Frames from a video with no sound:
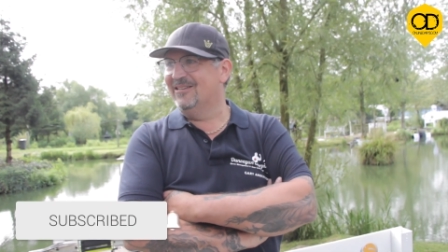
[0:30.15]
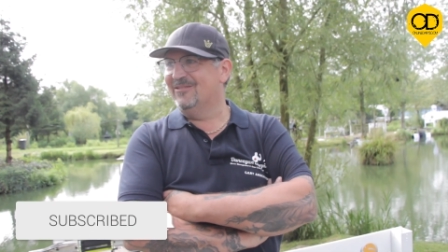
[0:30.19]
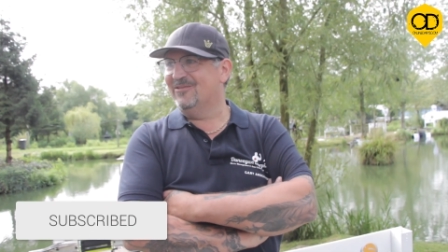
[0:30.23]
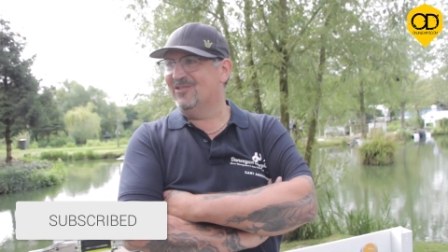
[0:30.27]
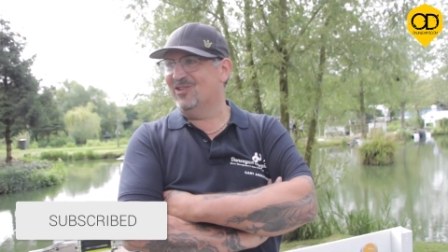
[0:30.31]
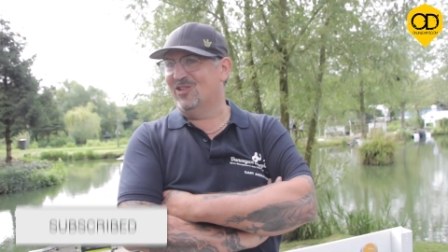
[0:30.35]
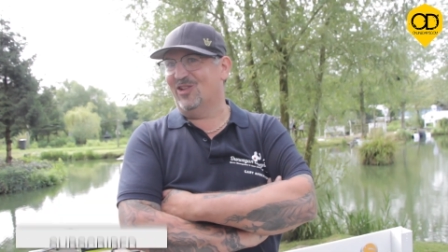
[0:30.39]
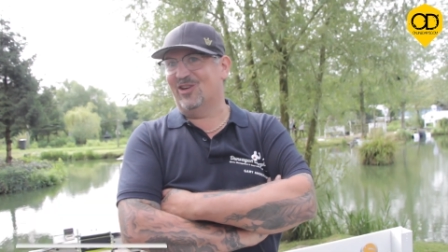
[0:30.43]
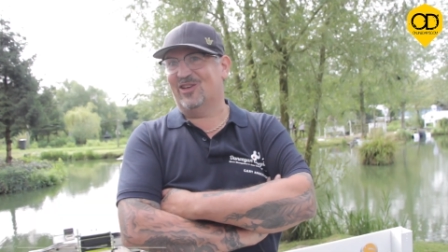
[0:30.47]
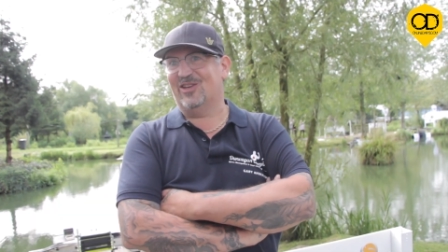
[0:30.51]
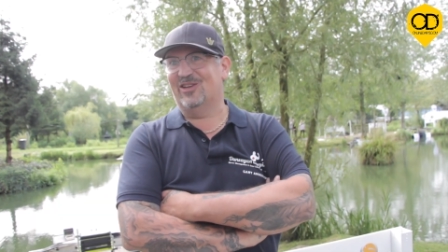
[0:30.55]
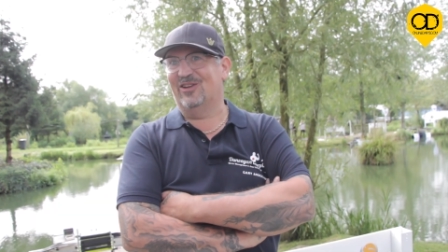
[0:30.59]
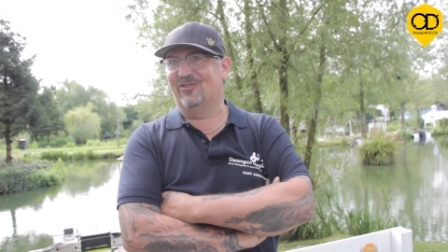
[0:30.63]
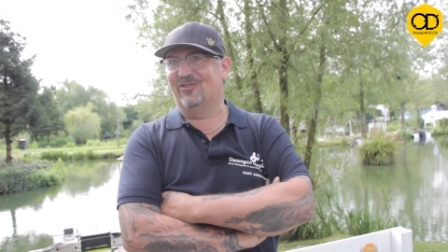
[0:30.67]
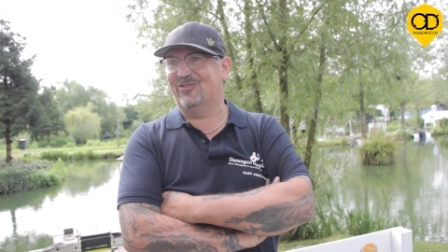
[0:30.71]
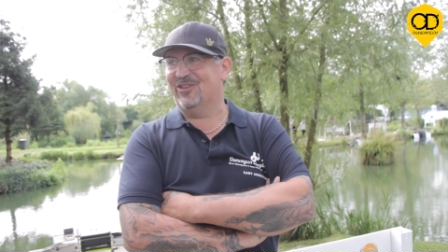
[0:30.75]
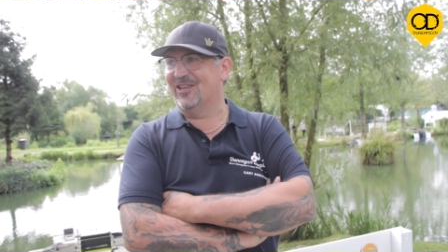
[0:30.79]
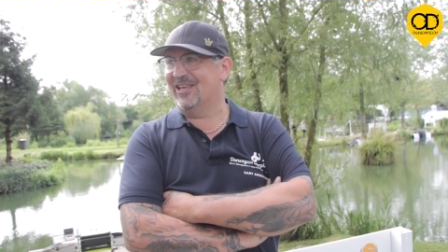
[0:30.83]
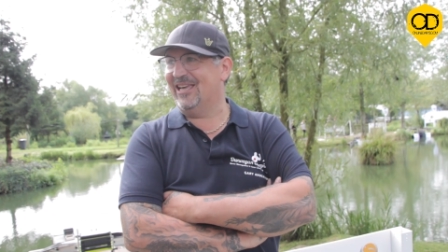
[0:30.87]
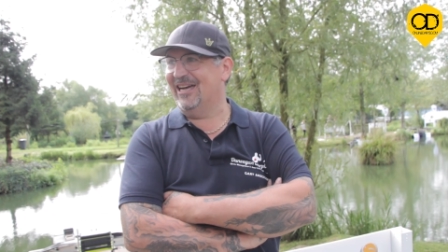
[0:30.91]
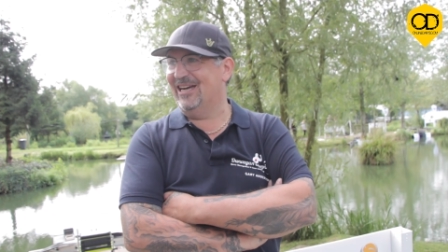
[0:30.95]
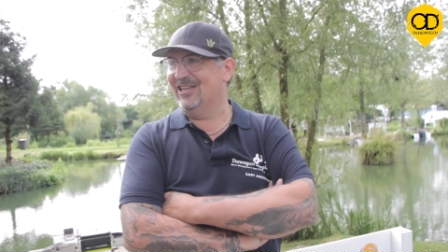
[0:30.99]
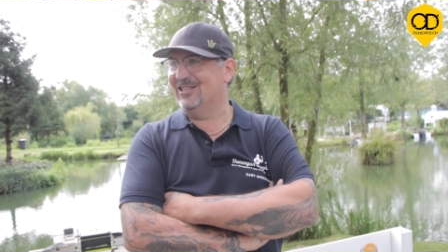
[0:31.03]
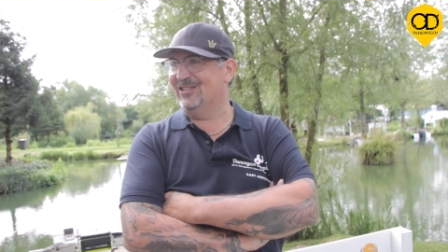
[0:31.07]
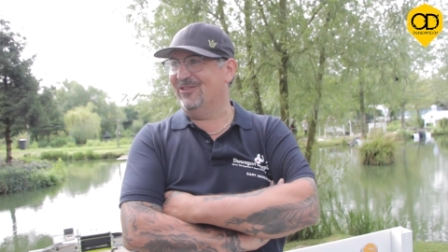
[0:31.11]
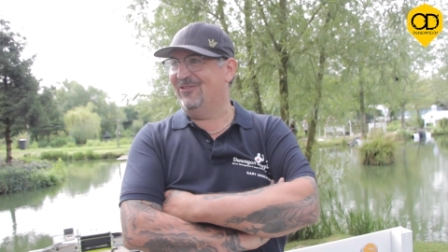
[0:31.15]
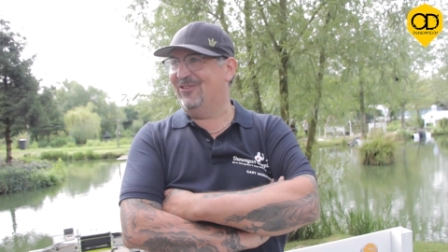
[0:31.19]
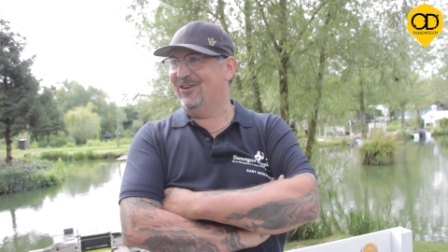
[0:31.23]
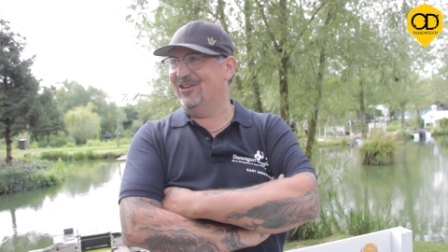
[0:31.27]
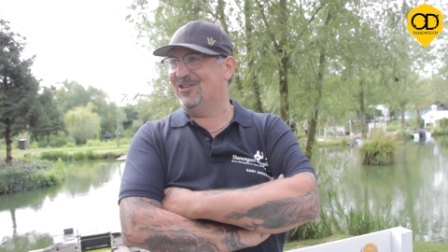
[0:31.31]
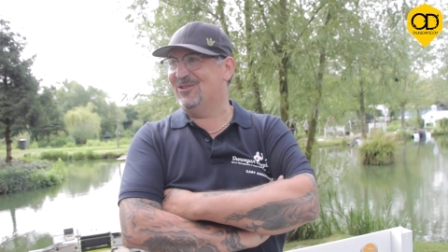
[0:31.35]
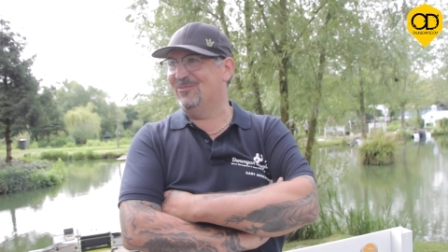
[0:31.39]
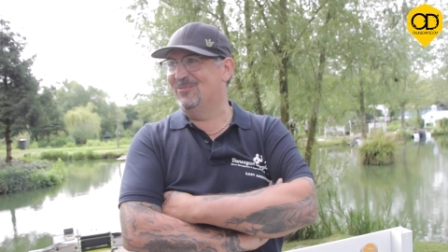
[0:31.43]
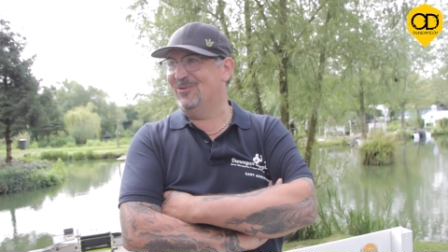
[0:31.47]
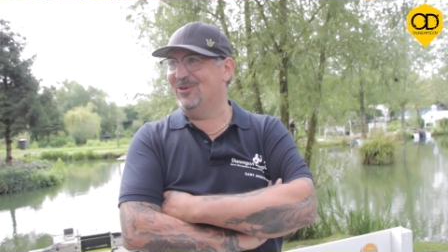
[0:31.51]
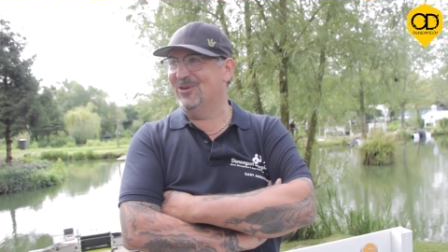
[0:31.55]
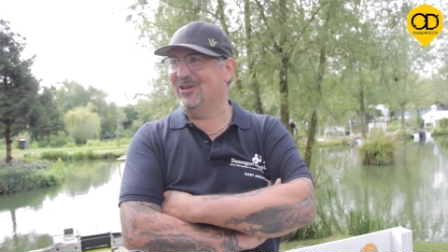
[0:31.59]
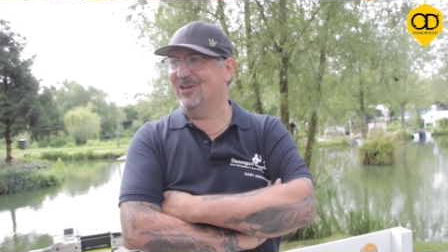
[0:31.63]
If you're lucky enough to catch a
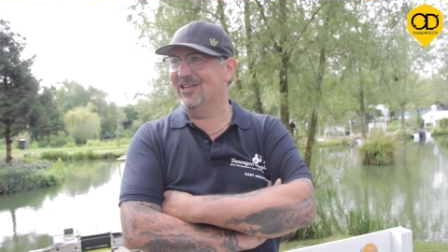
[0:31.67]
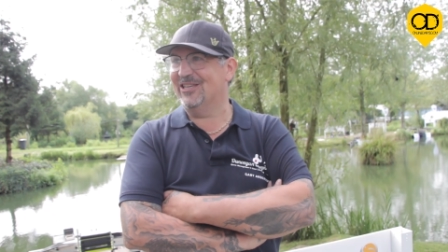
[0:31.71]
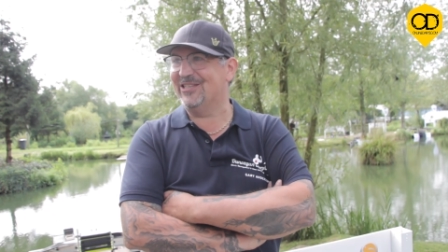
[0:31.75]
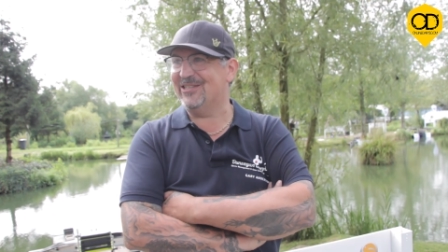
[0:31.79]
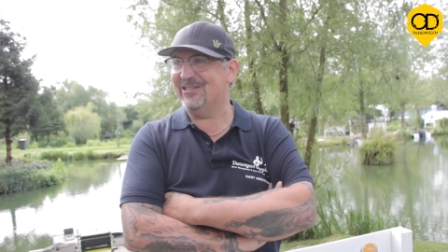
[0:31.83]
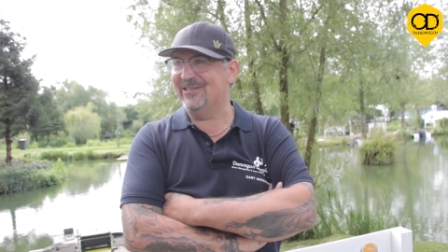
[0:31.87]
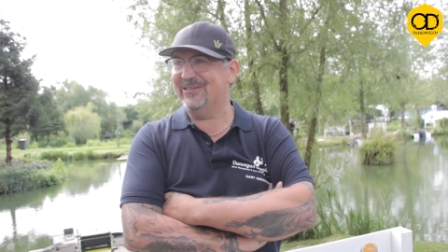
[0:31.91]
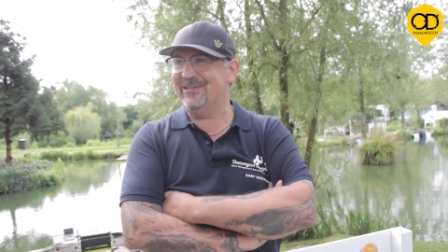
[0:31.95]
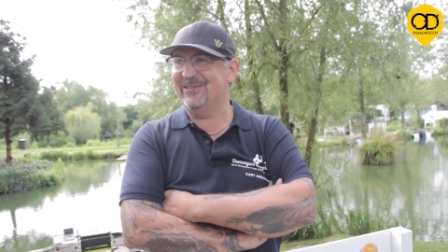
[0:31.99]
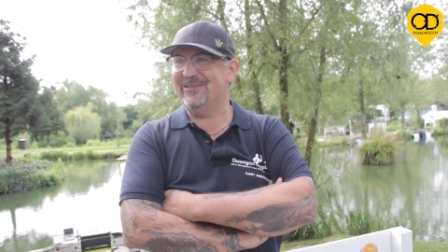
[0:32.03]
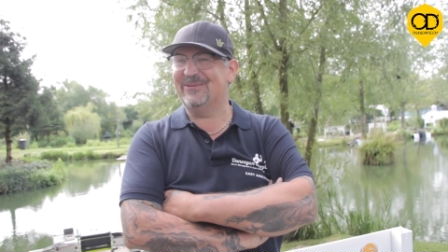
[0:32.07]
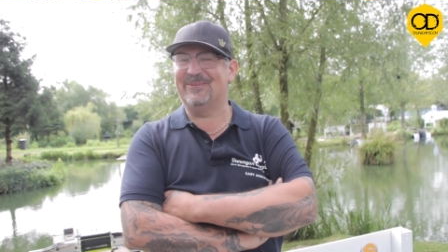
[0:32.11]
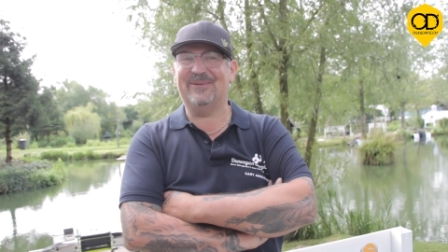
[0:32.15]
fish, bonus, you know.